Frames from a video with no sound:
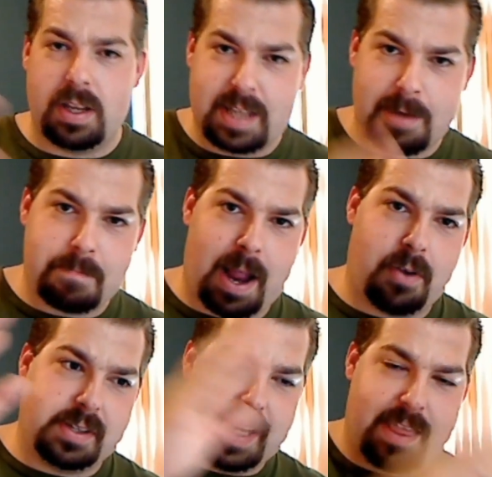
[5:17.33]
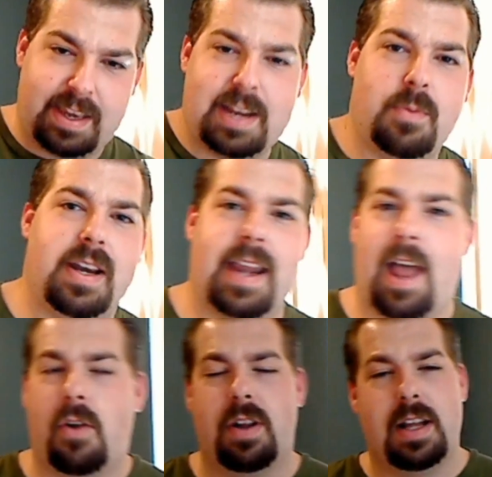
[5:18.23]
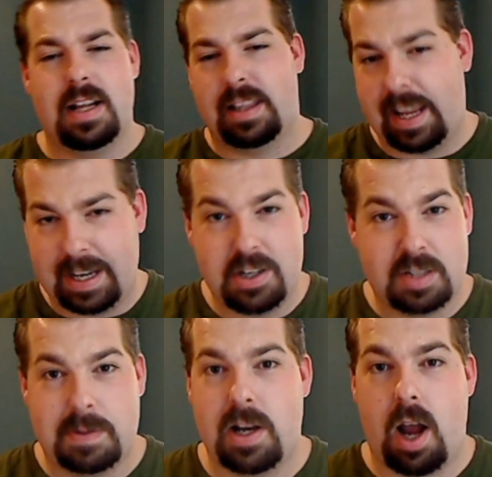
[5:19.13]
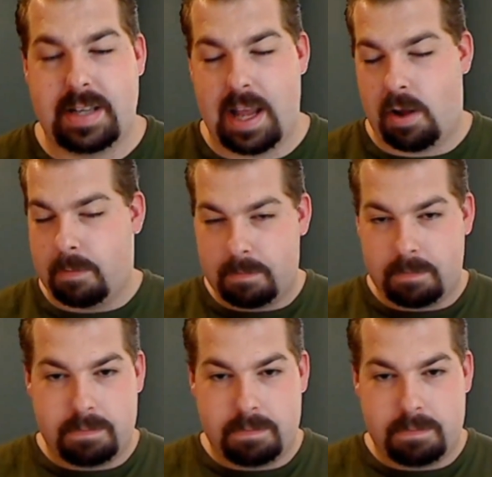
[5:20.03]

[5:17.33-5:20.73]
His head bounced, and then he went down like he'd just been knocked out.